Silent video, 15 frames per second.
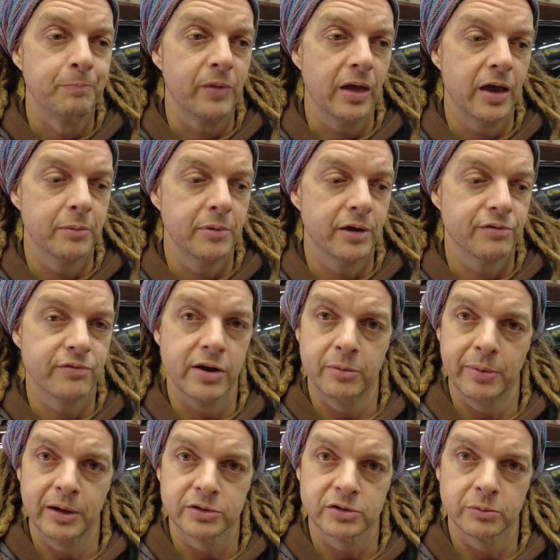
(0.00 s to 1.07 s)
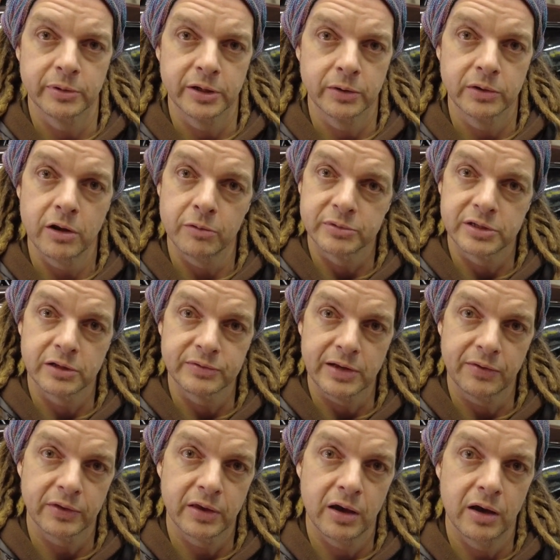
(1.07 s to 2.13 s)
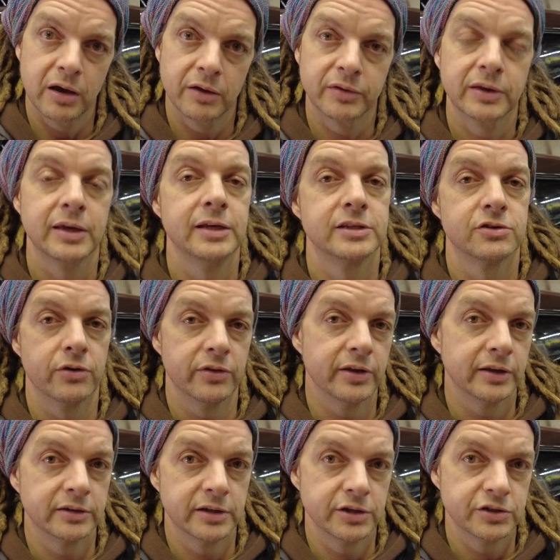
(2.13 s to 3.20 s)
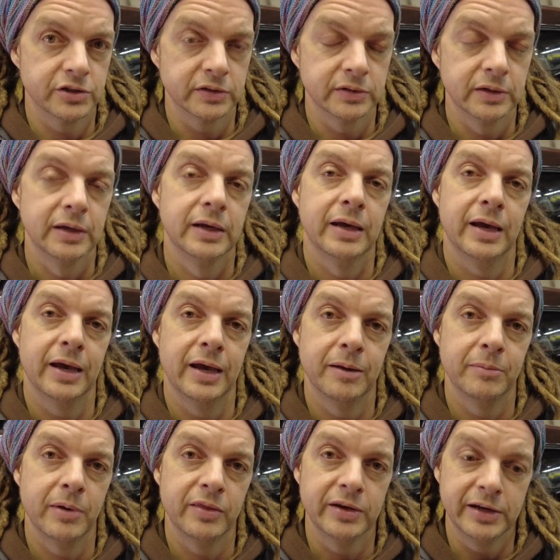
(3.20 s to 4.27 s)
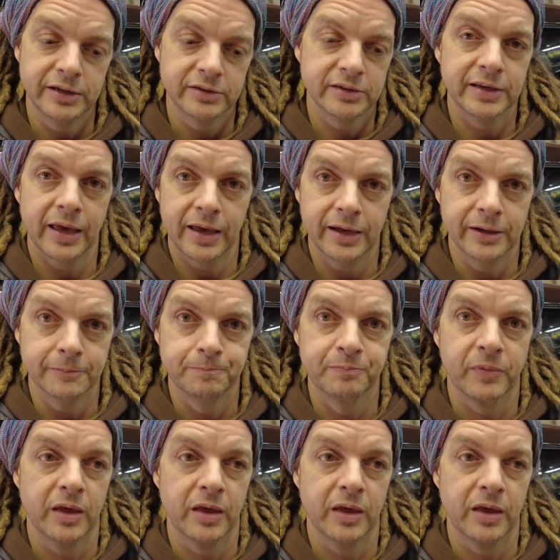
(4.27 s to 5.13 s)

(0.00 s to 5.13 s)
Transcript: a thread about somebody who had locked themselves out of the car, the keys are in the ignition, and they needed to get in.